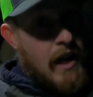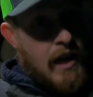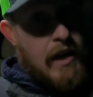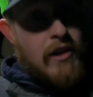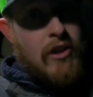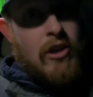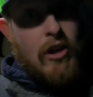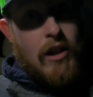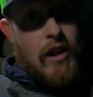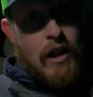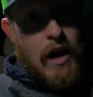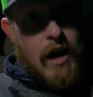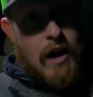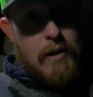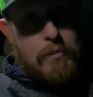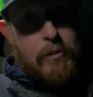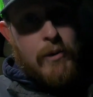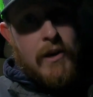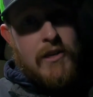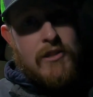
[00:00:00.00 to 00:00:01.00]
it took a lot
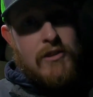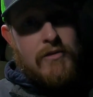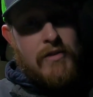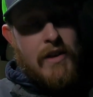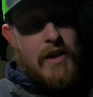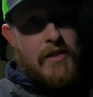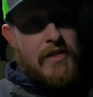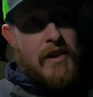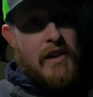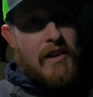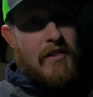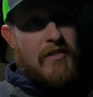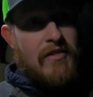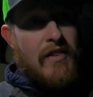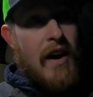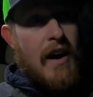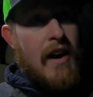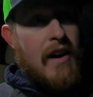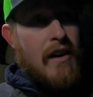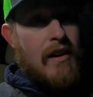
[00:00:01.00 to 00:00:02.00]
of pressure for that thing to
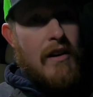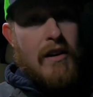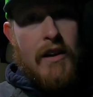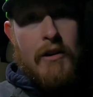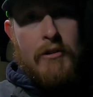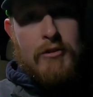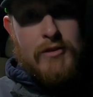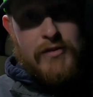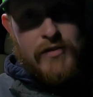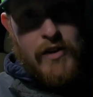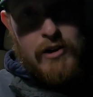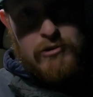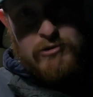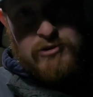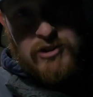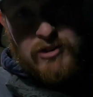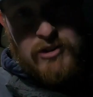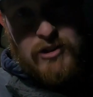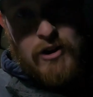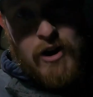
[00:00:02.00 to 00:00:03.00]
fire. It was
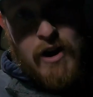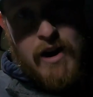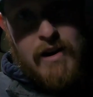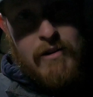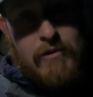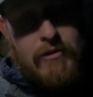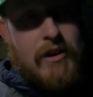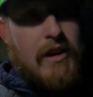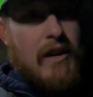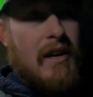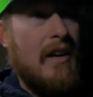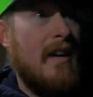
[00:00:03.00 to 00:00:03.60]
froze to the ground.